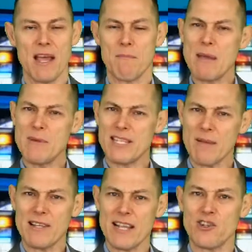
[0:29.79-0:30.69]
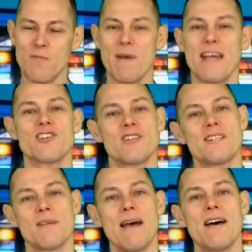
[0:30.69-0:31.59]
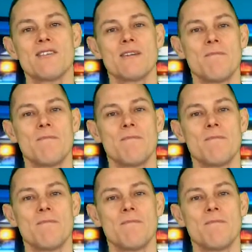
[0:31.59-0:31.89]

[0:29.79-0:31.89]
maybe something that you're passionate about.